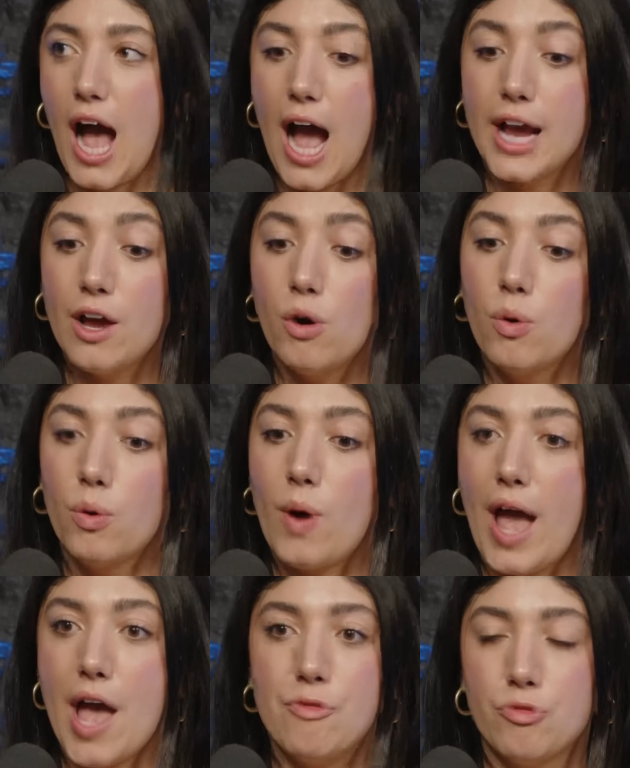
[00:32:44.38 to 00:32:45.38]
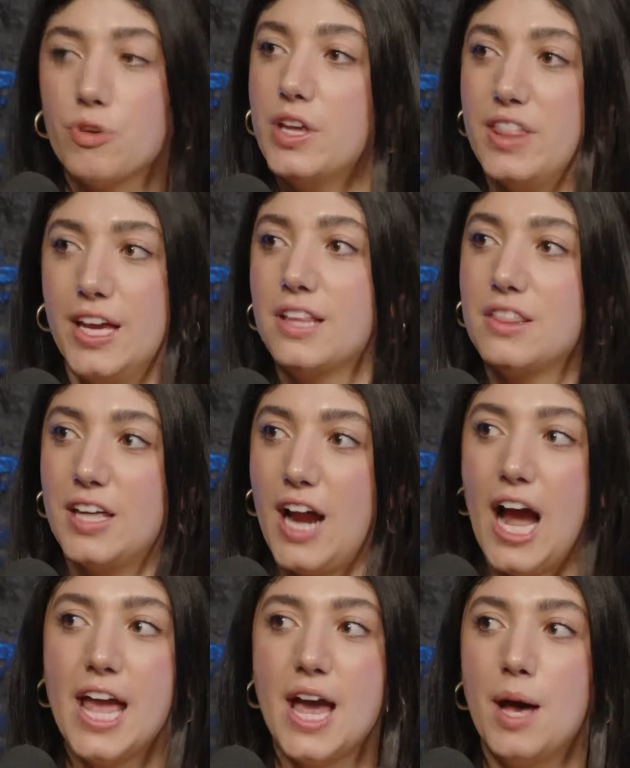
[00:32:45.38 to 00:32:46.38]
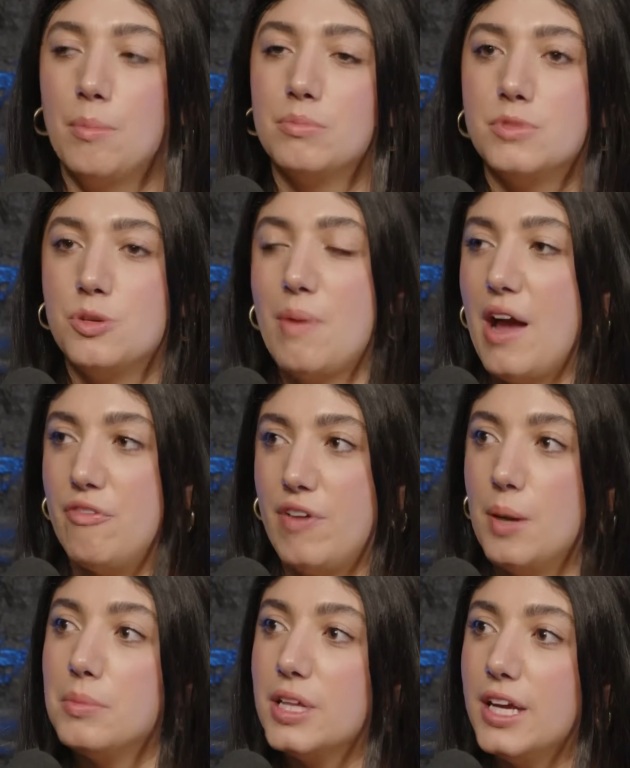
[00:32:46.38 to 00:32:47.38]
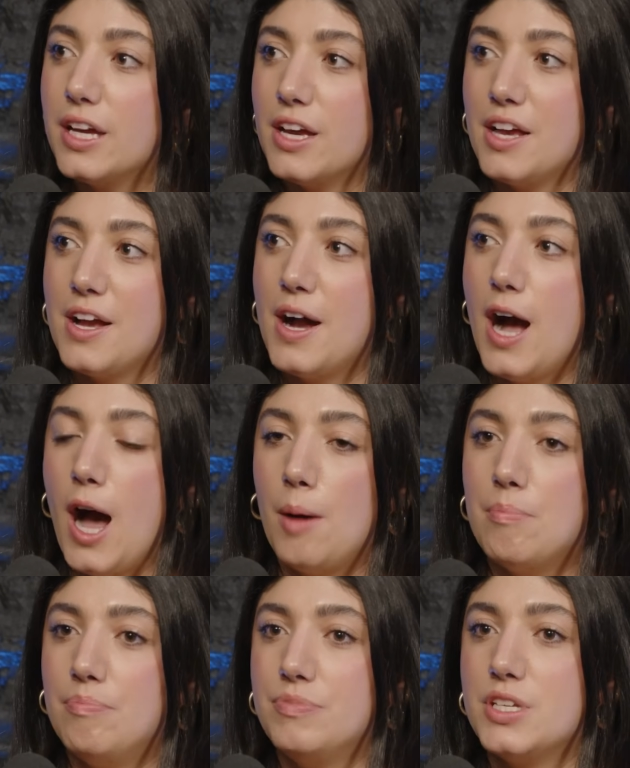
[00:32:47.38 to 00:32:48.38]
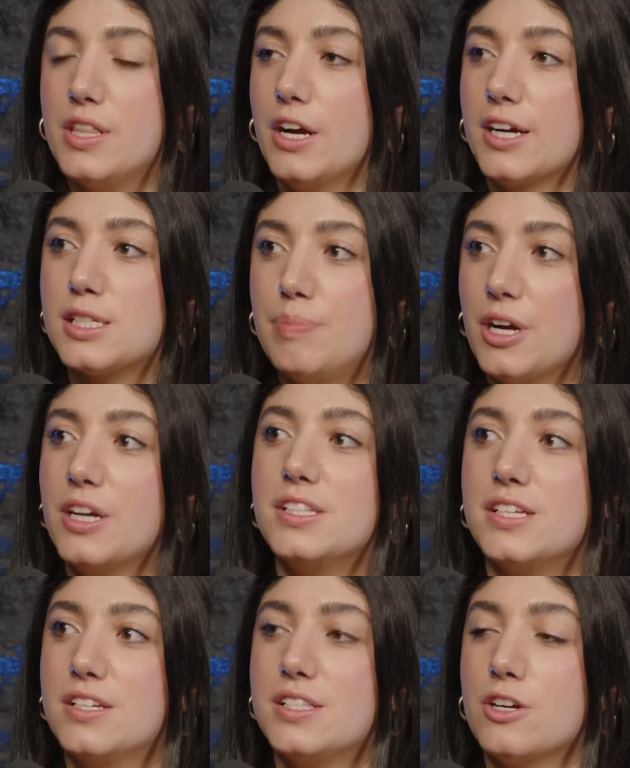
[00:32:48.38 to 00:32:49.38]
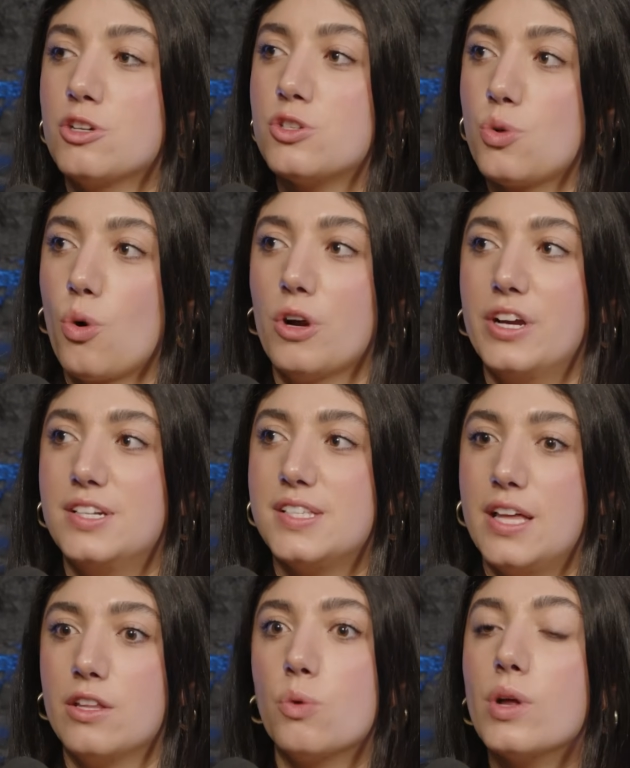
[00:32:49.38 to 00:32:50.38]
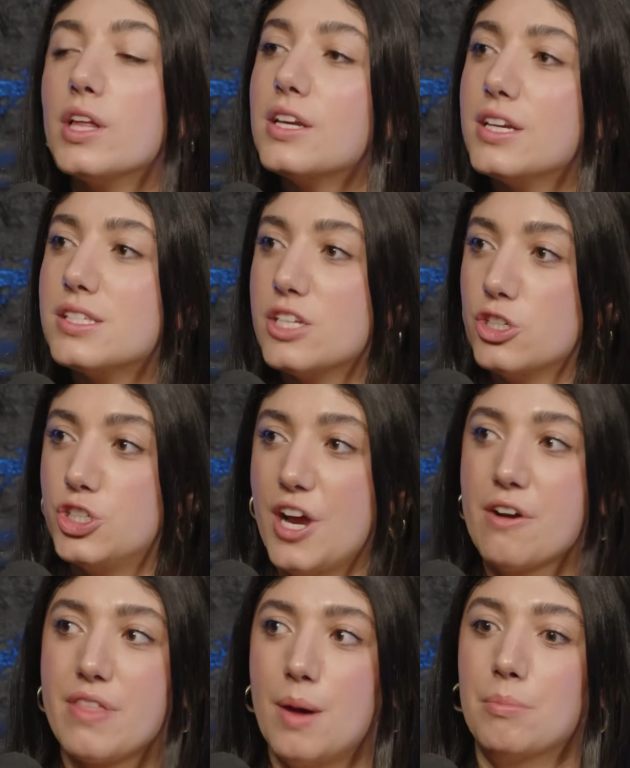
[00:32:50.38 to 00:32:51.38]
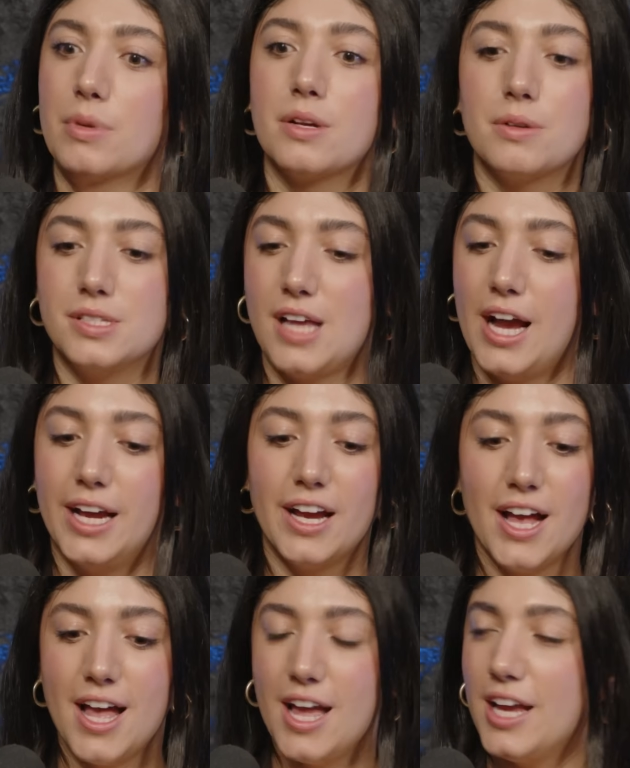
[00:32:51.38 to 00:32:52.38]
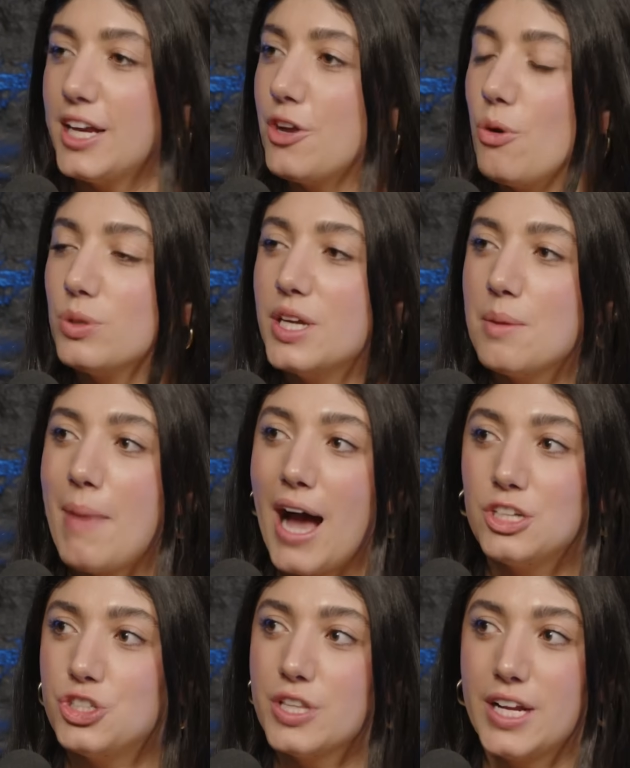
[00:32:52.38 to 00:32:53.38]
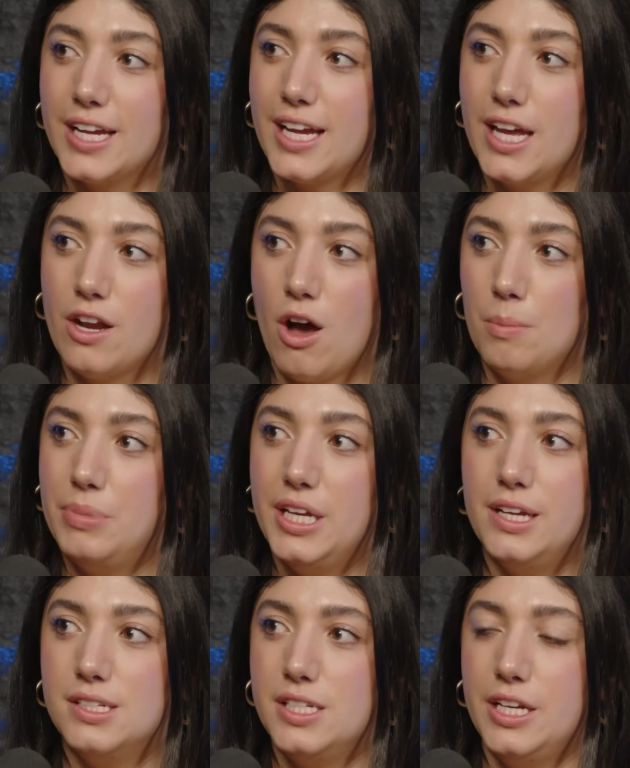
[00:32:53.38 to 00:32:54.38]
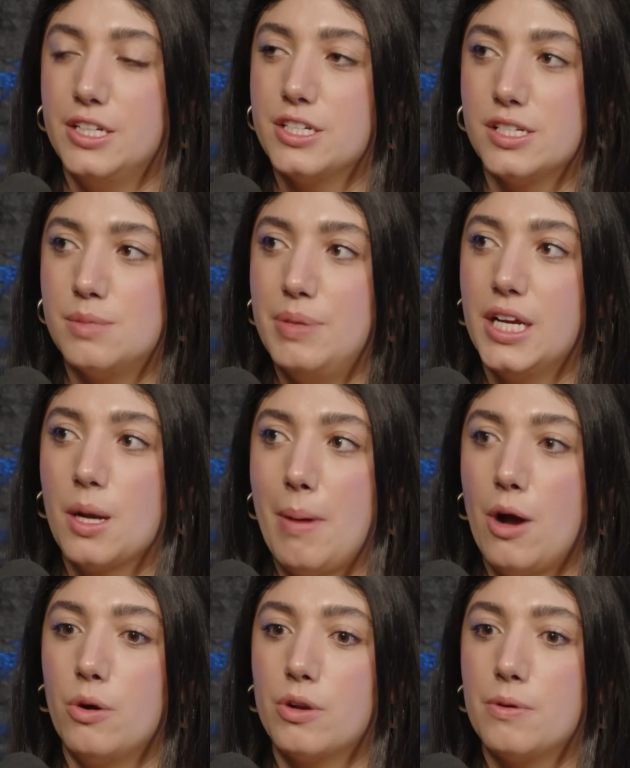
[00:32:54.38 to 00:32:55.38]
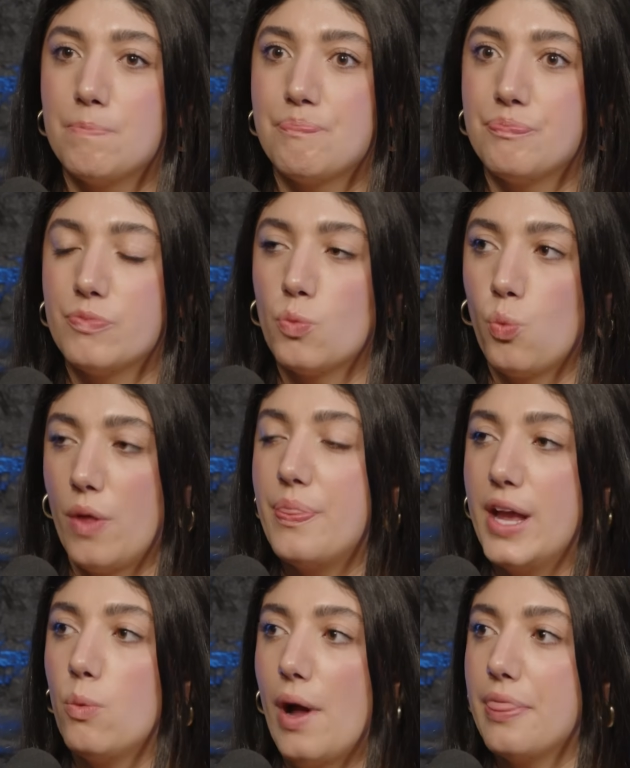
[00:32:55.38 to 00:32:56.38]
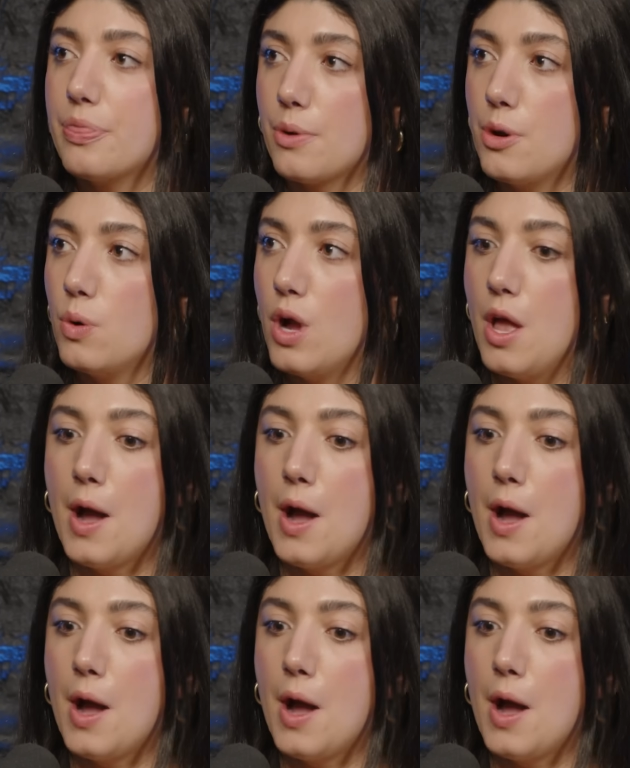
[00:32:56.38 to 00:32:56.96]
I owe everything that I am to my family, to their experiences, their stories, and their willingness to share them, because I can only imagine that it cannot be easy to speak about what they went through,